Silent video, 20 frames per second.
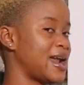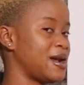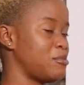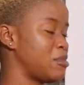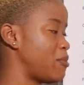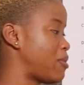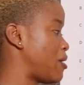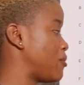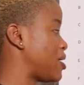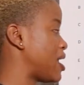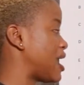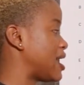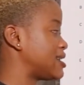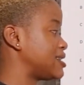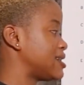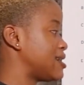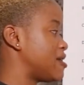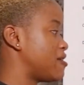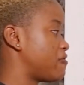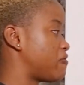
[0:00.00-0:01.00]
And remember we had
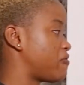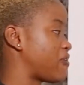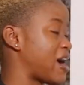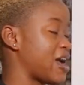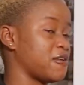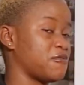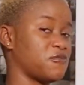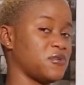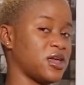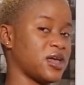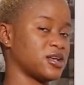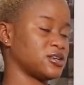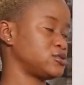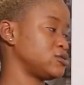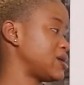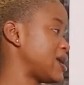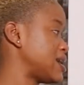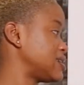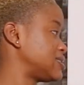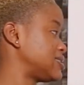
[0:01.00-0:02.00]
5 here,
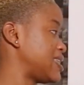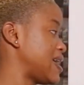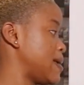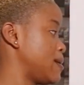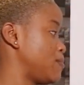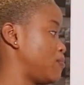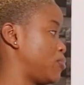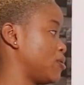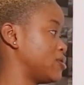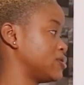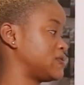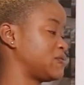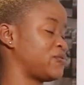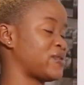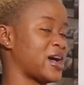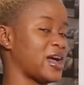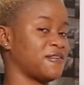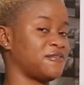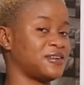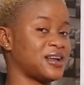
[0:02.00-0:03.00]
so that's 10 plus
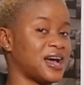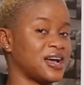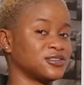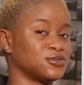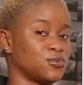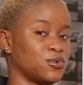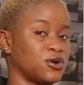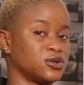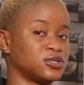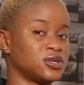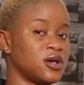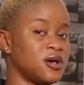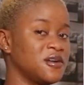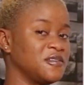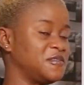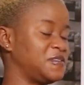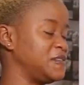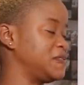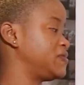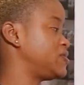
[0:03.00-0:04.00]
5, that's what?
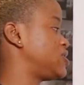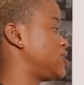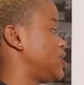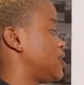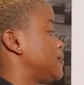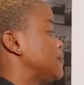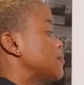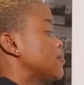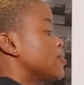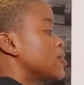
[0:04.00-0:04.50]
15.